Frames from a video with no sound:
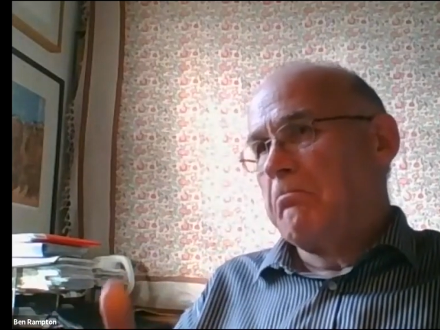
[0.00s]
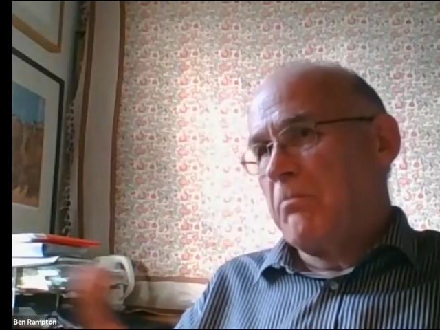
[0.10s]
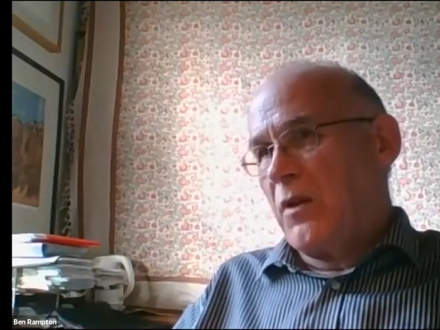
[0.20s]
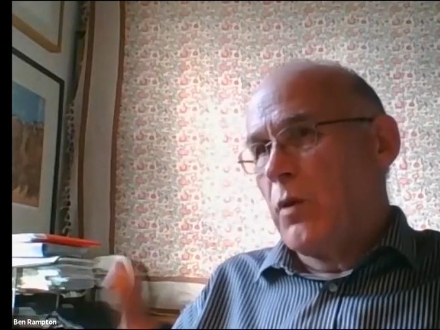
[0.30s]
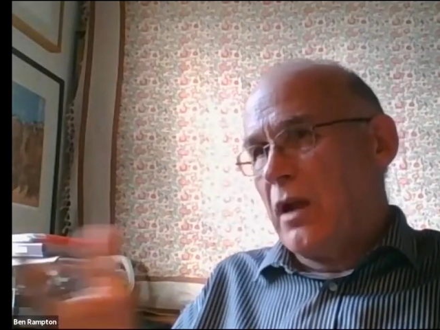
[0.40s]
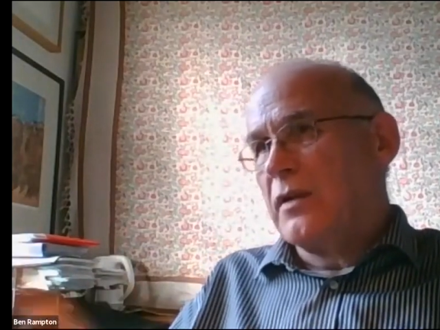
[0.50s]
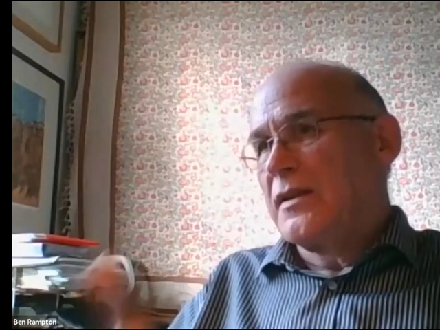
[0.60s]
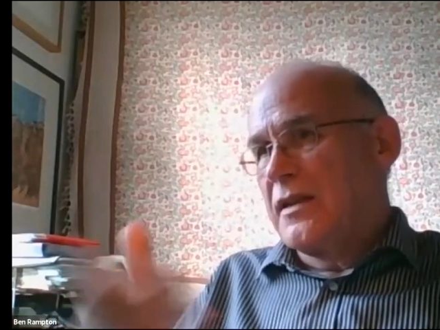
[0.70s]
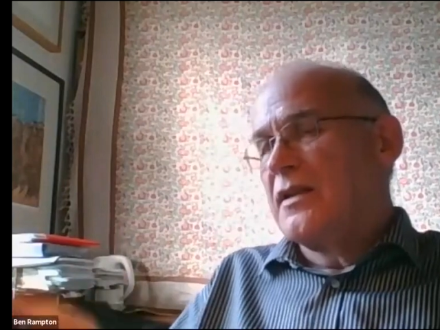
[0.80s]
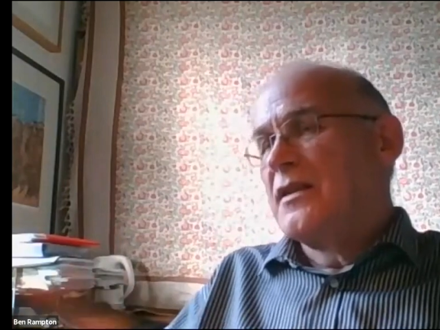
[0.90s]
the world
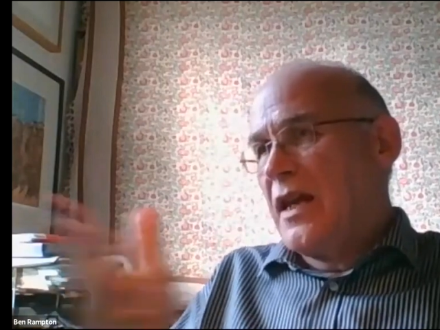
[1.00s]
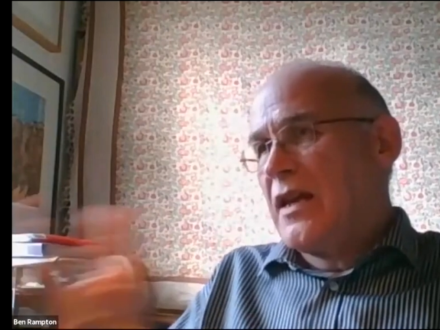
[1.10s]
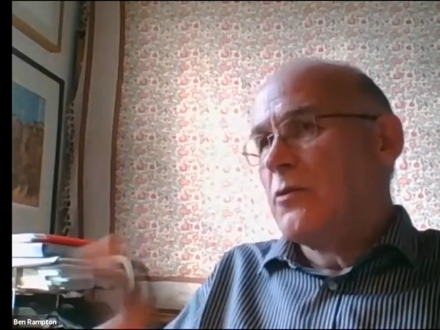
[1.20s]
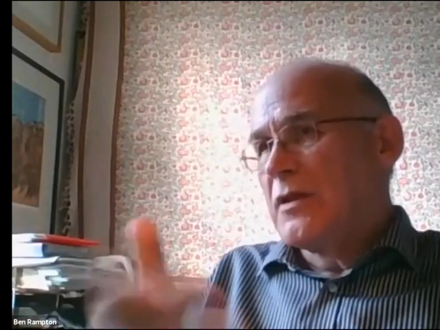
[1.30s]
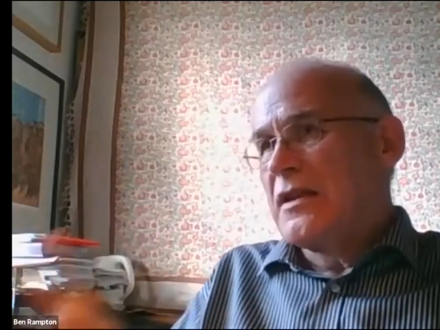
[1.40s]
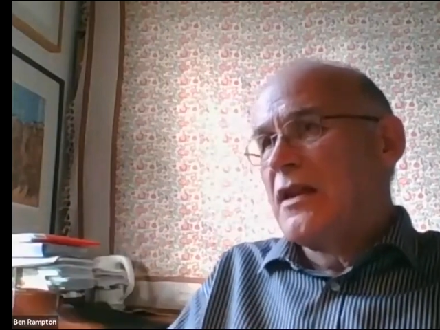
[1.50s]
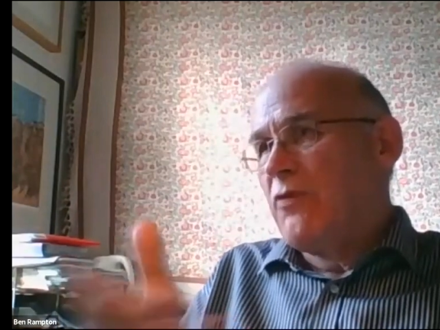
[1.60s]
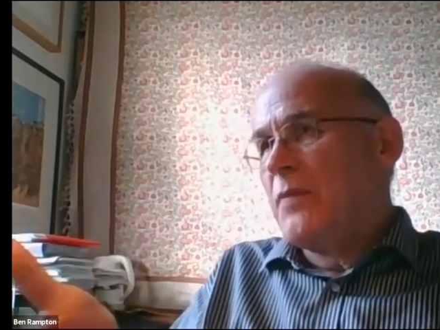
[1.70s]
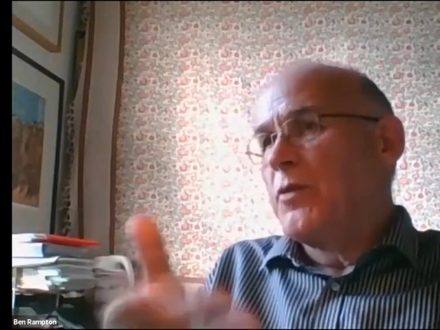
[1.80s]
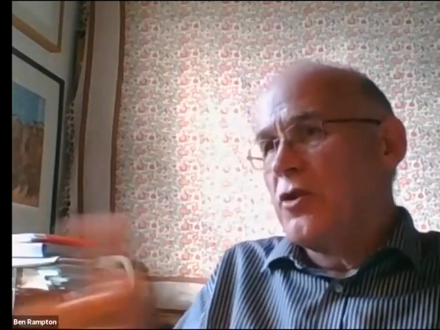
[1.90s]
is continuously
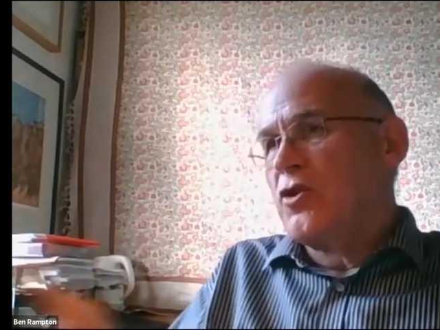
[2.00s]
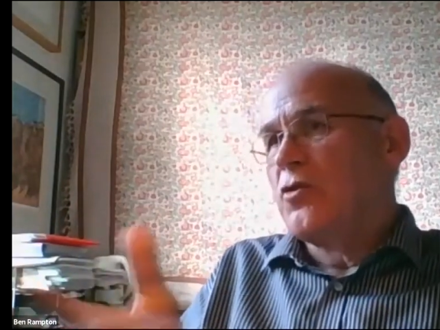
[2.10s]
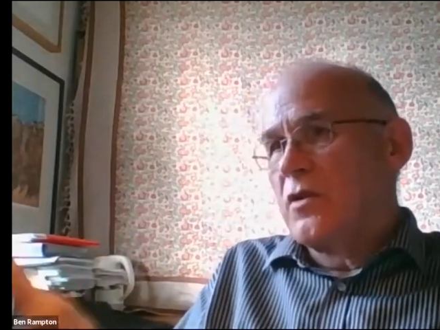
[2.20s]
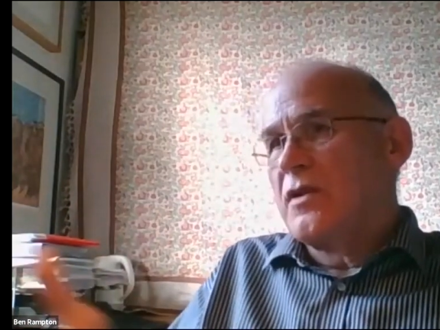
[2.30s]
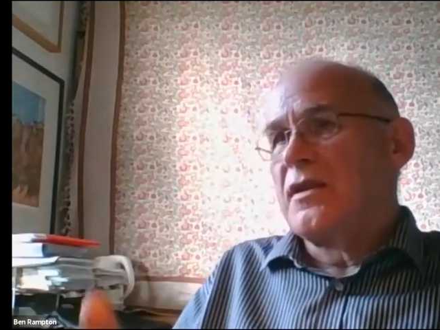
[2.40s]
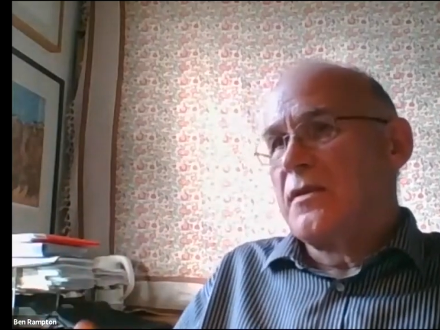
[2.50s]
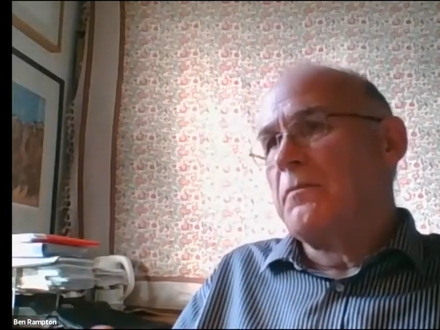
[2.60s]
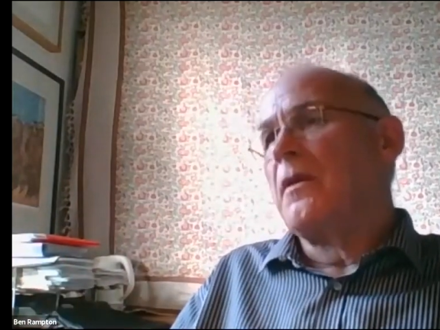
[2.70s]
reproduced,